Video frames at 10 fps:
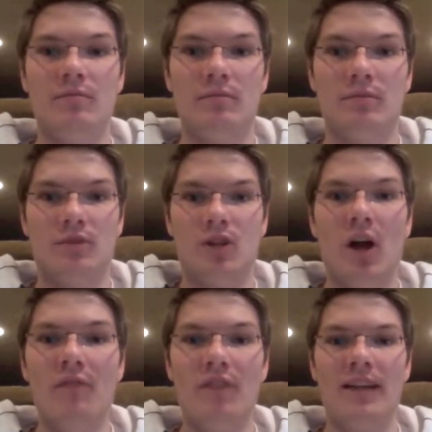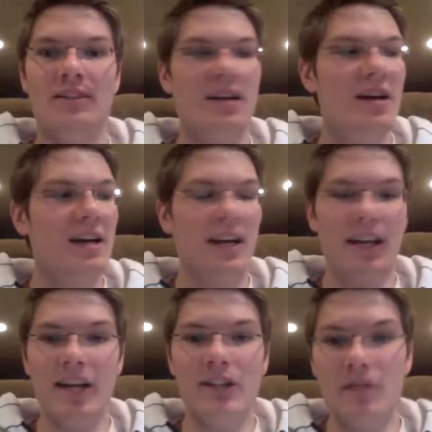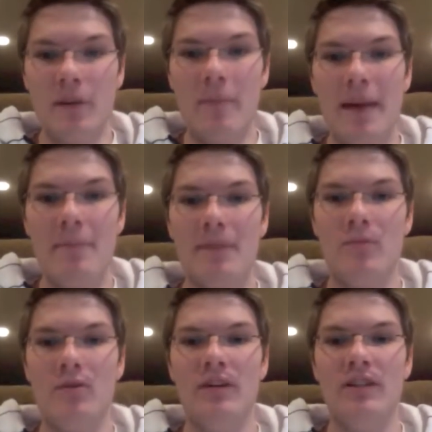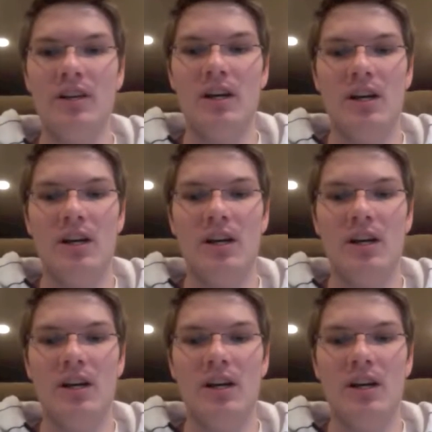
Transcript: solve things. And in each of the Batman movies